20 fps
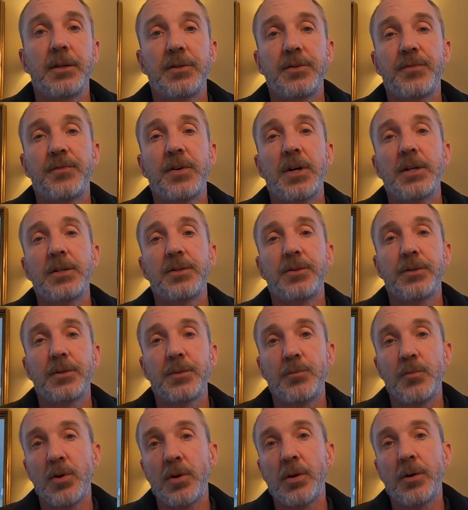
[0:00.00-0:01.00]
These fights are
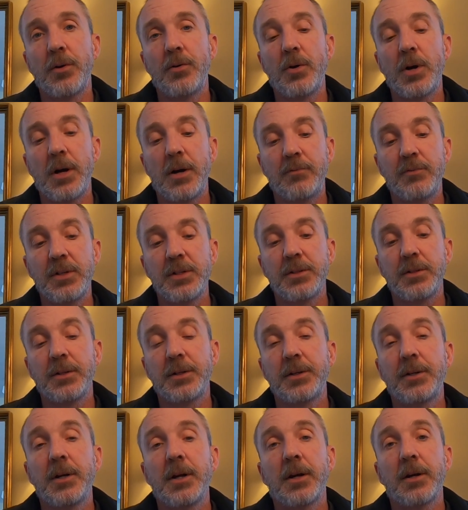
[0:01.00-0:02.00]
tomorrow.
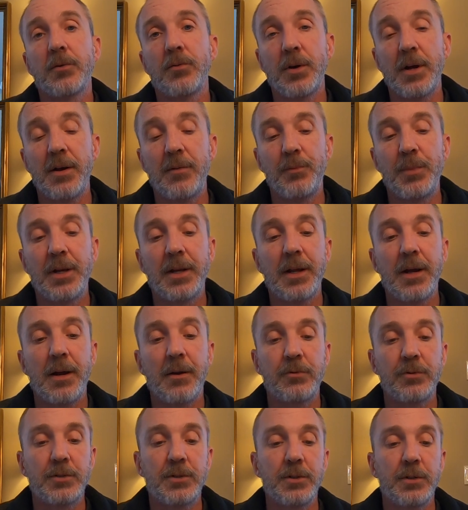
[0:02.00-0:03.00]
Obviously, you're not going to have many
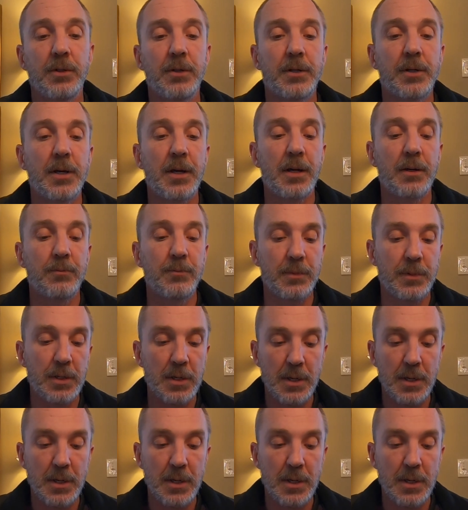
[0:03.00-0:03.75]
hours to look at them.